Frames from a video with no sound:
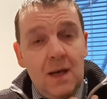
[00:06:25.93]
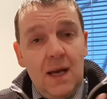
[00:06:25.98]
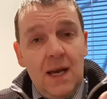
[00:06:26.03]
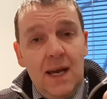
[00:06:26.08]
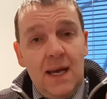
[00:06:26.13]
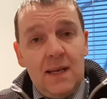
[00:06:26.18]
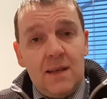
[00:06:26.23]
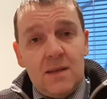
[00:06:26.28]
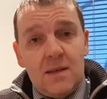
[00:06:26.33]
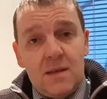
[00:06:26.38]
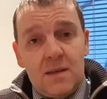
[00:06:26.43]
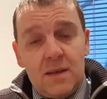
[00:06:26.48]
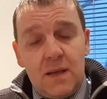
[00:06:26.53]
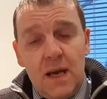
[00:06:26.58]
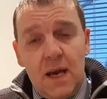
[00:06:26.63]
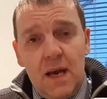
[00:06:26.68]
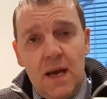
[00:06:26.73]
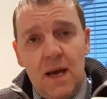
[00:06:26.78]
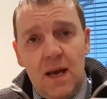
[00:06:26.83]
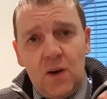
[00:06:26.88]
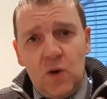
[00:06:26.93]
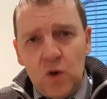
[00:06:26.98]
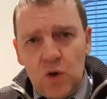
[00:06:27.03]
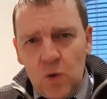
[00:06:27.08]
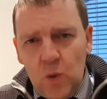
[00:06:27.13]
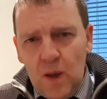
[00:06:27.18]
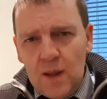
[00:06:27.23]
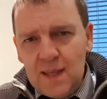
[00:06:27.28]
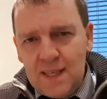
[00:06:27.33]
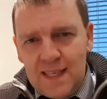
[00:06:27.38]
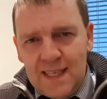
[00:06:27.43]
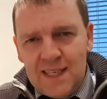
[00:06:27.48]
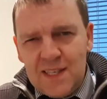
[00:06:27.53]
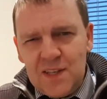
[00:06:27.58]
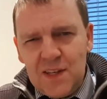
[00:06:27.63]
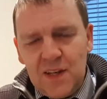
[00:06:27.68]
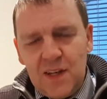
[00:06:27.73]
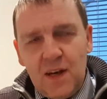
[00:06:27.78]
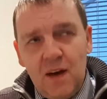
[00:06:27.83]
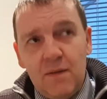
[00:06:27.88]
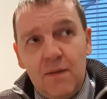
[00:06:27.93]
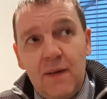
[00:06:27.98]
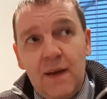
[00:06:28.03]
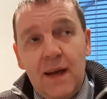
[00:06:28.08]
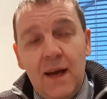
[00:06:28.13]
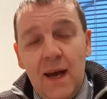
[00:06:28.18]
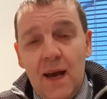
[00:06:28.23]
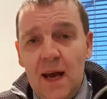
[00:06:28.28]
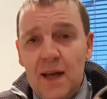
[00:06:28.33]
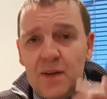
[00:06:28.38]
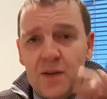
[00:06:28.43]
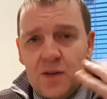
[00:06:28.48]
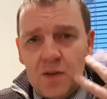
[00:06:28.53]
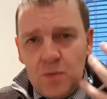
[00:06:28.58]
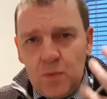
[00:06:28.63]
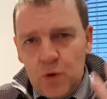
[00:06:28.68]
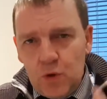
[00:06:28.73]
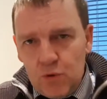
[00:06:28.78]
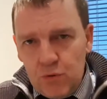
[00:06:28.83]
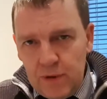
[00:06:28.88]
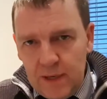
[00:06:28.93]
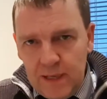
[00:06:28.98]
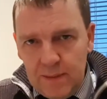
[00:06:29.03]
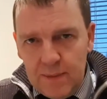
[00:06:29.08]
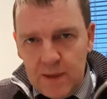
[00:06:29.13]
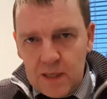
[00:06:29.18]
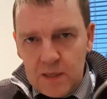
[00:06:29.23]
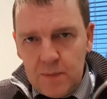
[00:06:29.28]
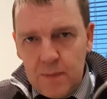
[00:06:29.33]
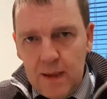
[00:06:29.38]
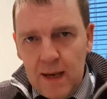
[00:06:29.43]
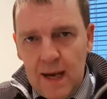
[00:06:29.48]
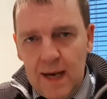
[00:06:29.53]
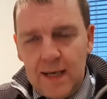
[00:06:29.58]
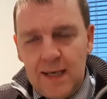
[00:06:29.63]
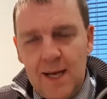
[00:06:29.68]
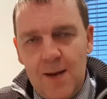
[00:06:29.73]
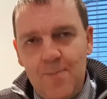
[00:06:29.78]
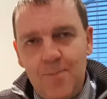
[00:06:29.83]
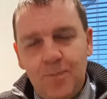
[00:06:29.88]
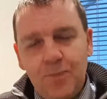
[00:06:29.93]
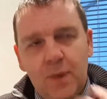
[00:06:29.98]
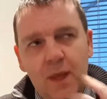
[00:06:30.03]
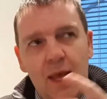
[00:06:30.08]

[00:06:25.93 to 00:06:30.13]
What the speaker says: it's a good quality instant coffee, and there's some creaminess behind it,